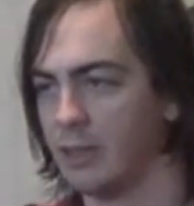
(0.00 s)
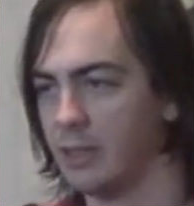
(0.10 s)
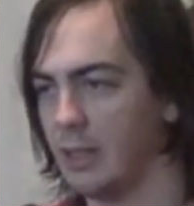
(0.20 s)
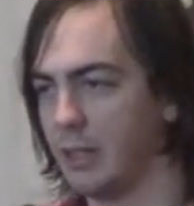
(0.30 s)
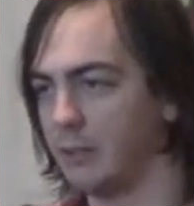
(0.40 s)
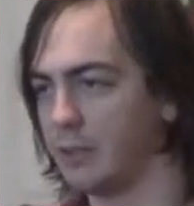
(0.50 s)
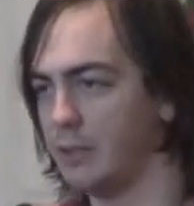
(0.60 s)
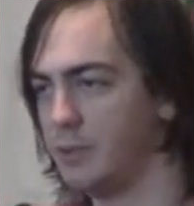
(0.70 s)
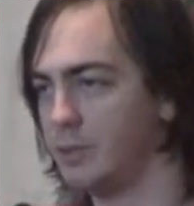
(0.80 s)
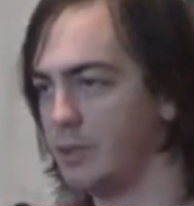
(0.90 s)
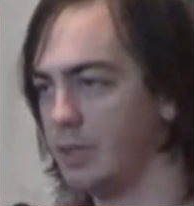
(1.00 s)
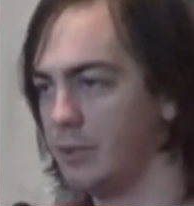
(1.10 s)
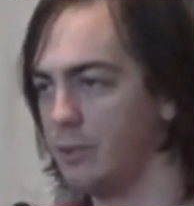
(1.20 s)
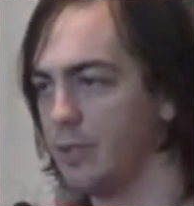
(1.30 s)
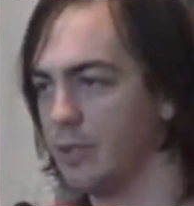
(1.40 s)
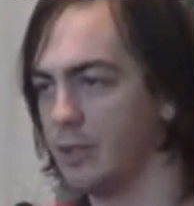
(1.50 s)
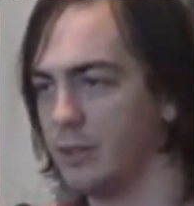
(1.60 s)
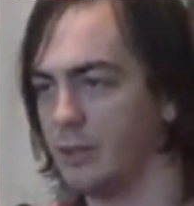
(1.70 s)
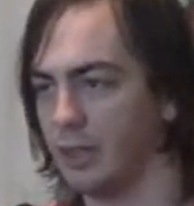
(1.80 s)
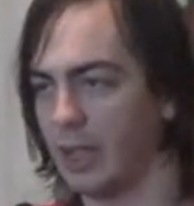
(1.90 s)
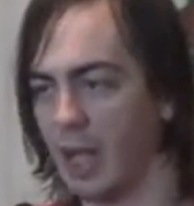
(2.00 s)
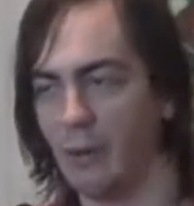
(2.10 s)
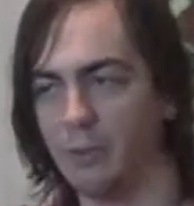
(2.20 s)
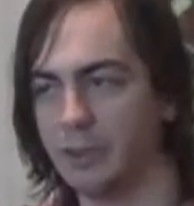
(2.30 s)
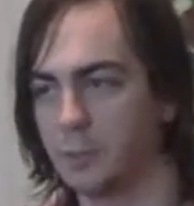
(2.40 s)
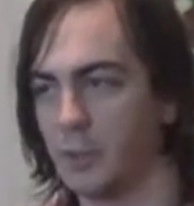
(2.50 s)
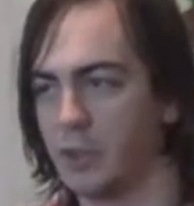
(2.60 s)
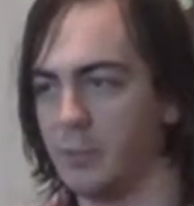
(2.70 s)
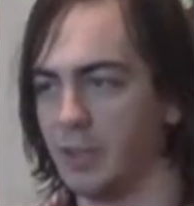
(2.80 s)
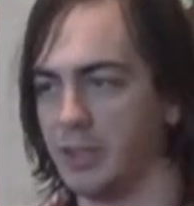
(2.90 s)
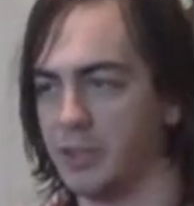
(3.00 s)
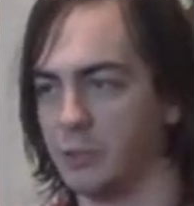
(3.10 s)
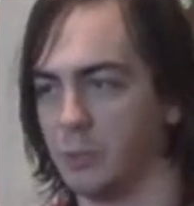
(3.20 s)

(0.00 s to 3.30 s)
Now, you should know that there are countless Pokemon in this